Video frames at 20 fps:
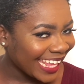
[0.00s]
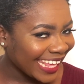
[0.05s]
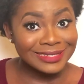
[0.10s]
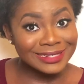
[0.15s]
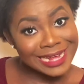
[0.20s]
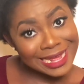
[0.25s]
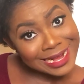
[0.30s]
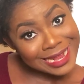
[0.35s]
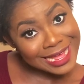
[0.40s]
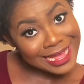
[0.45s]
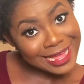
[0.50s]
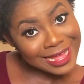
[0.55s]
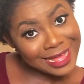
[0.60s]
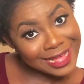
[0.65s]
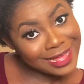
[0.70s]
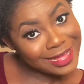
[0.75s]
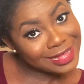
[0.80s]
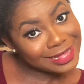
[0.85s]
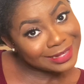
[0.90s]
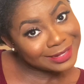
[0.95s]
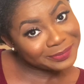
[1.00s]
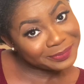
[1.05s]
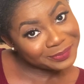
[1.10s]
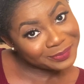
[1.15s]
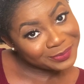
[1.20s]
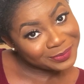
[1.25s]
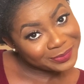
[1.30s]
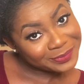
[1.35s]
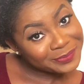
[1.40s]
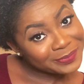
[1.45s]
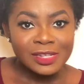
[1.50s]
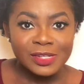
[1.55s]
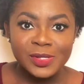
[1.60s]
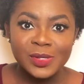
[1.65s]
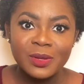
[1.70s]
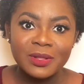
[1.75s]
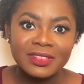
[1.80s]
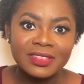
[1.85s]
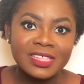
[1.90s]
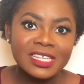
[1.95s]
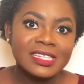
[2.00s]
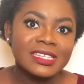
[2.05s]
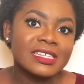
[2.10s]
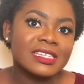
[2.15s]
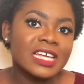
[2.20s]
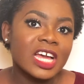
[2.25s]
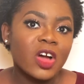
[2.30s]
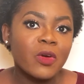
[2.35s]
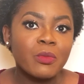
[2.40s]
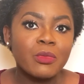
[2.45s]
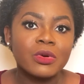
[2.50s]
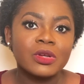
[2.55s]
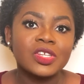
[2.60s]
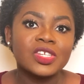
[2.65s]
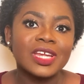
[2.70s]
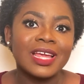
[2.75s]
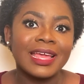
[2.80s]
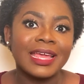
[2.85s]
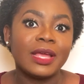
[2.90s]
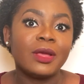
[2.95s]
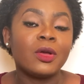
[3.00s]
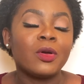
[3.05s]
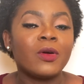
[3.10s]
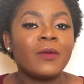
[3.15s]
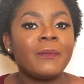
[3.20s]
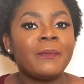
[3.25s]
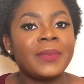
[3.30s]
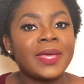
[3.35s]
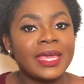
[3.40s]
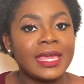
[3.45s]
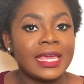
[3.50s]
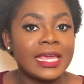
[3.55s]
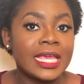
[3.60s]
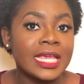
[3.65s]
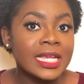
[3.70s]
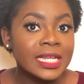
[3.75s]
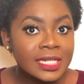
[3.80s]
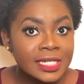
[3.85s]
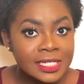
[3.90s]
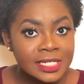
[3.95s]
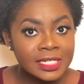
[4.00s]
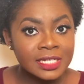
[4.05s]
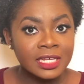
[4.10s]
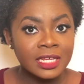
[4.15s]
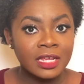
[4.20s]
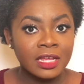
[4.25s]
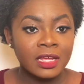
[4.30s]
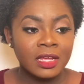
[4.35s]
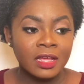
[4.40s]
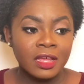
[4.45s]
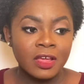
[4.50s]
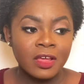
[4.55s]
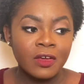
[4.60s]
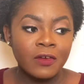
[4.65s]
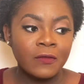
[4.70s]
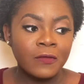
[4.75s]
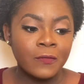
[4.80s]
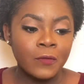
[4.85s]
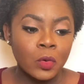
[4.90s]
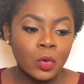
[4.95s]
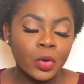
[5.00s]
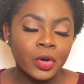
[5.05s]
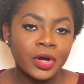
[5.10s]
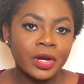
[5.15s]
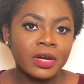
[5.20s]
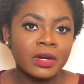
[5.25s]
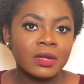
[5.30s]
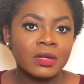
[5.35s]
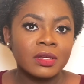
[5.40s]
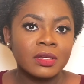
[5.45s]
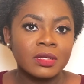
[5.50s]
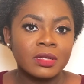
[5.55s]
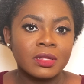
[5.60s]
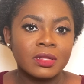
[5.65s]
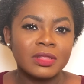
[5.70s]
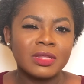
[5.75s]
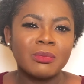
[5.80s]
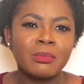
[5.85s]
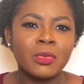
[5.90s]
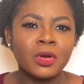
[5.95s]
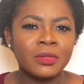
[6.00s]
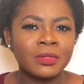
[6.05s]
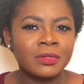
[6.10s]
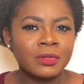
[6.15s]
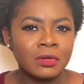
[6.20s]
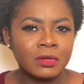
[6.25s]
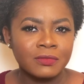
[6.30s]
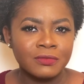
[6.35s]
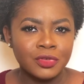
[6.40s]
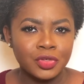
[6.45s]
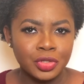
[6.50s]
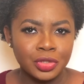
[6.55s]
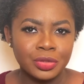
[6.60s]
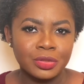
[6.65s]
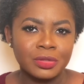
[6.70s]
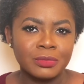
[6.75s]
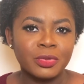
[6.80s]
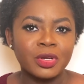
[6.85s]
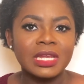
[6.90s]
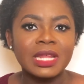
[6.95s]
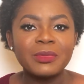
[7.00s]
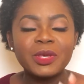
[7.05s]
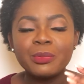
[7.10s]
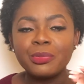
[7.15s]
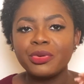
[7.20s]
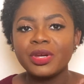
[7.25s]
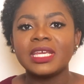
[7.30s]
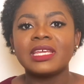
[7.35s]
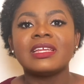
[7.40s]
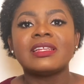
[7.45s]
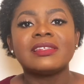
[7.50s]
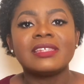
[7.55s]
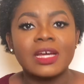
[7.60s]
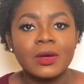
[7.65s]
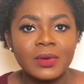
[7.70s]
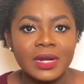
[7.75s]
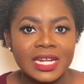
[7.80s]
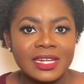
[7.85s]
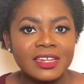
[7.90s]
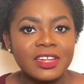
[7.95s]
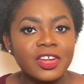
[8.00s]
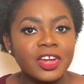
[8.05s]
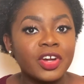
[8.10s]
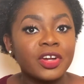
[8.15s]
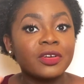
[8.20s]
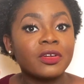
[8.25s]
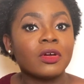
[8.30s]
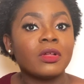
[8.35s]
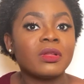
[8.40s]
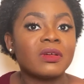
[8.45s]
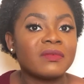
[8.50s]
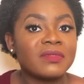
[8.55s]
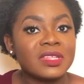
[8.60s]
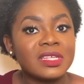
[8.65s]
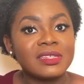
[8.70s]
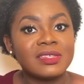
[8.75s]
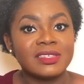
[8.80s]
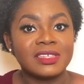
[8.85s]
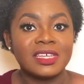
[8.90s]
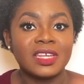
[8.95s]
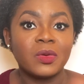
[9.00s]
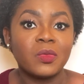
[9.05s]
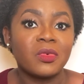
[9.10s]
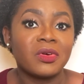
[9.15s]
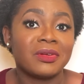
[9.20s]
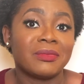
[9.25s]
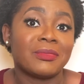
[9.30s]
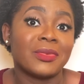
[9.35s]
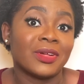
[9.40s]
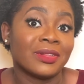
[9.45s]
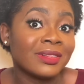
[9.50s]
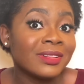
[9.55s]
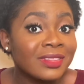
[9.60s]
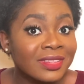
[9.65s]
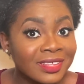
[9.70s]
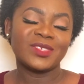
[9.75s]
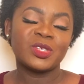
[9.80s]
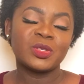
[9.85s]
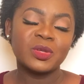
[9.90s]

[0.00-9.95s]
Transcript: Ta-da! So this is how much I got paid for the month of June. But let me break it down. I didn't earn all of this in 1 month.